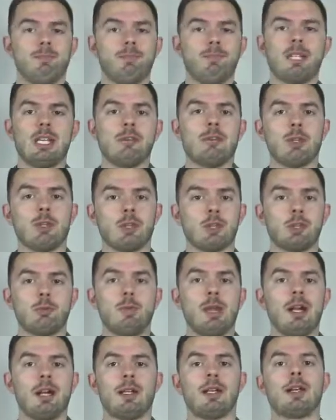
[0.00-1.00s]
give a little
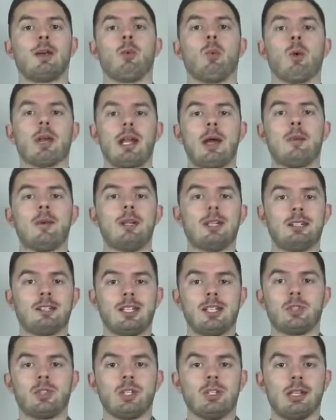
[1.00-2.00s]
spiel on what I would
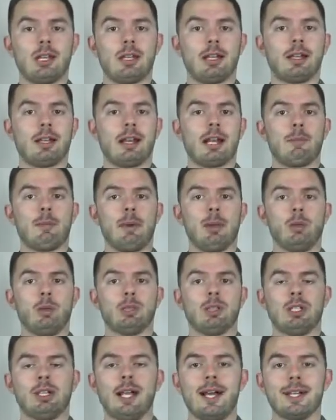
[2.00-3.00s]
essentially tell a lot of my old
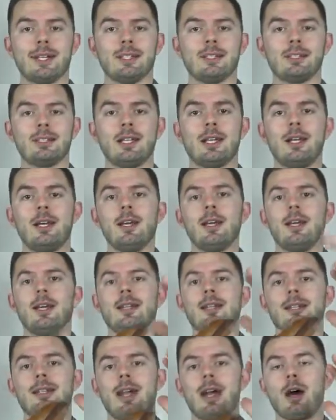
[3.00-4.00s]
clients.
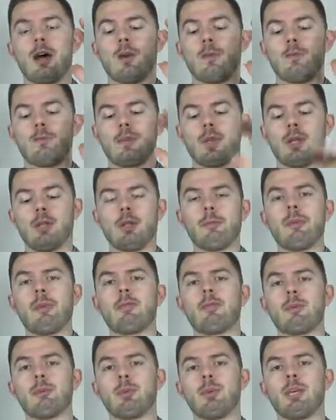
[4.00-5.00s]
Now, a little bit
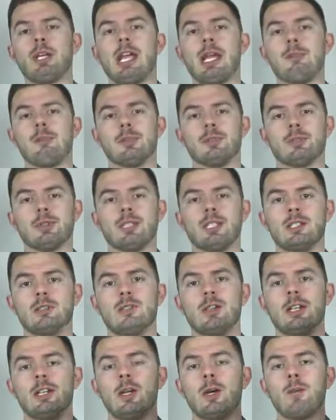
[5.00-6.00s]
of a preamble for this
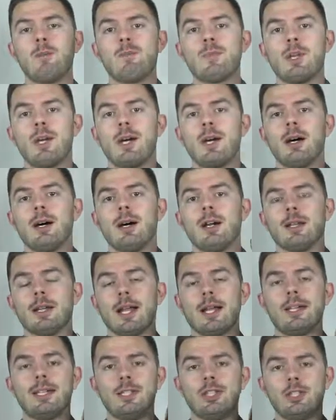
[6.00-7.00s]
video. A
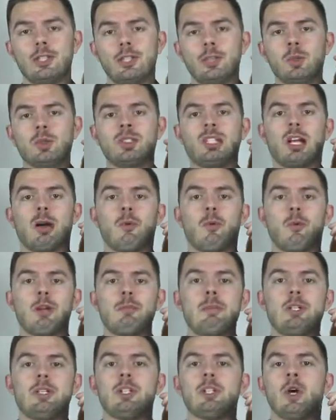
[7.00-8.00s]
lot of these shoes that I'm going to
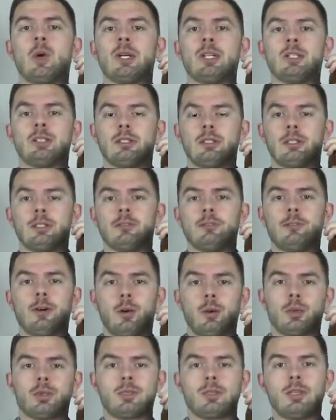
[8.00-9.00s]
be showing
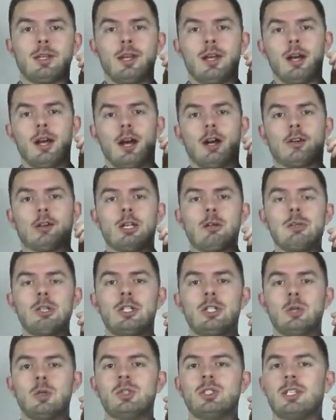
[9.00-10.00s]
folks are going to be
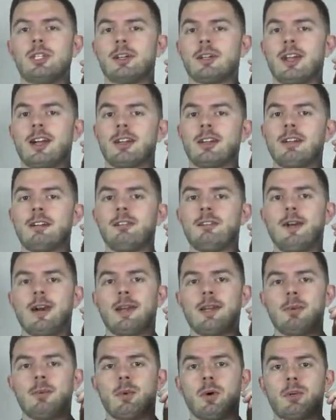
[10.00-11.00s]
shoes that you're not going to
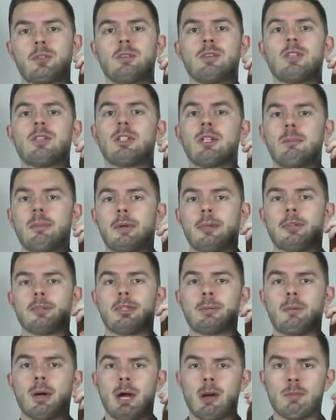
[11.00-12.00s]
find in most of your typical
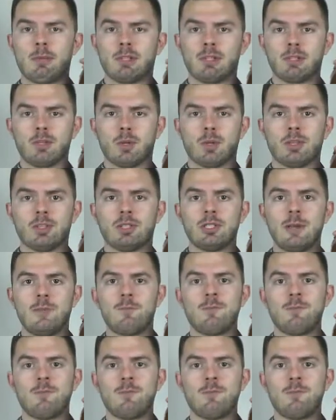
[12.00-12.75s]
department stores.